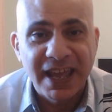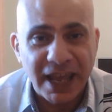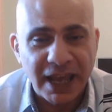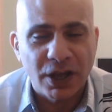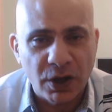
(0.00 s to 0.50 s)

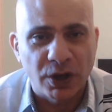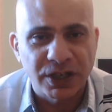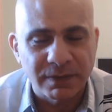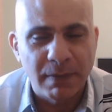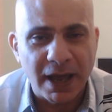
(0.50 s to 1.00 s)
it
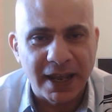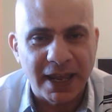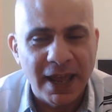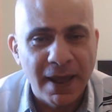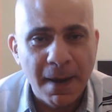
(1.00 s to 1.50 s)
costs
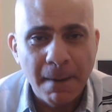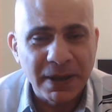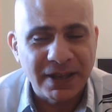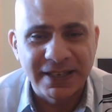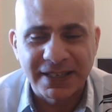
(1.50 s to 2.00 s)
money
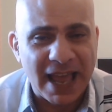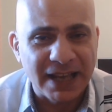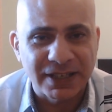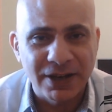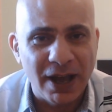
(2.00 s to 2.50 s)
because
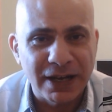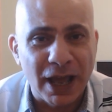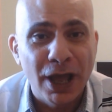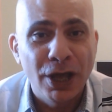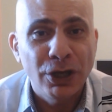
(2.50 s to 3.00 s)
Zack
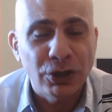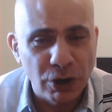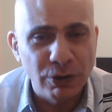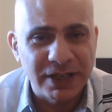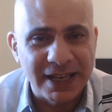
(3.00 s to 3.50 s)
Snyder
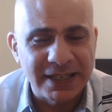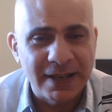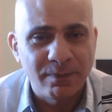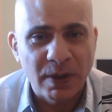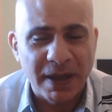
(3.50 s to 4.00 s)
uses
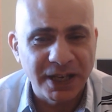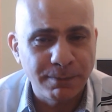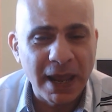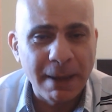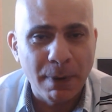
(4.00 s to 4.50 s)
the
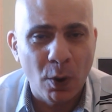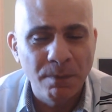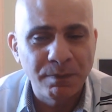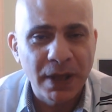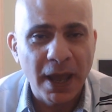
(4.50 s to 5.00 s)
best
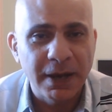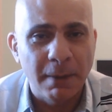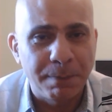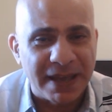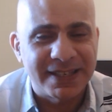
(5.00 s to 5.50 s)
people and the
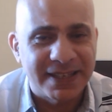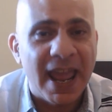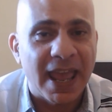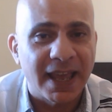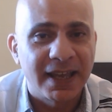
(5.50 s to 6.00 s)
best
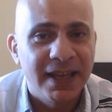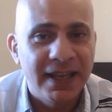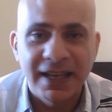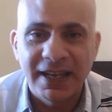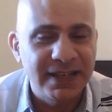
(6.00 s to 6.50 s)
tech.
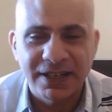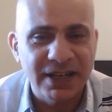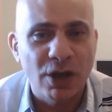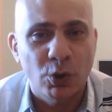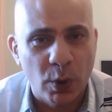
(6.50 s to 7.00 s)
It, it, there's
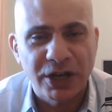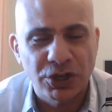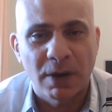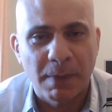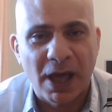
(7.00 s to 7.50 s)
no
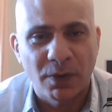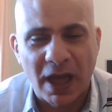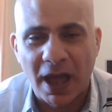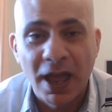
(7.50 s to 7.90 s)
question about that.